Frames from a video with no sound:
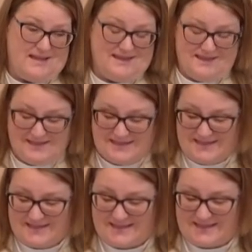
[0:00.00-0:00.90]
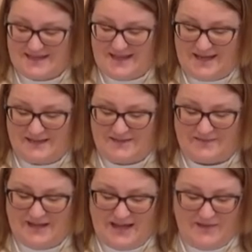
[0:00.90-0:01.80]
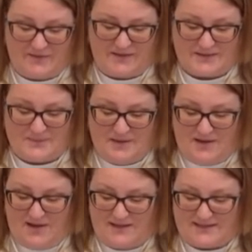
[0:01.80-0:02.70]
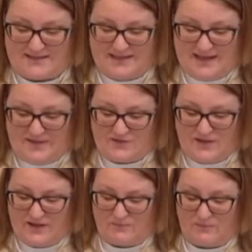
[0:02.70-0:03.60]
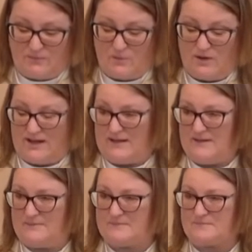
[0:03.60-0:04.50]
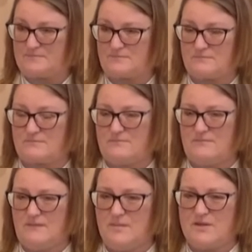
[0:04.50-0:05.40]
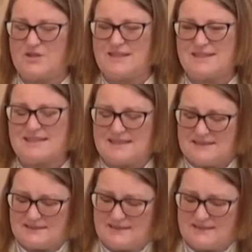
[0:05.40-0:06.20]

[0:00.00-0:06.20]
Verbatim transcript: this is the kind of gathering, to be honest, that I try to avoid. But Jesus didn't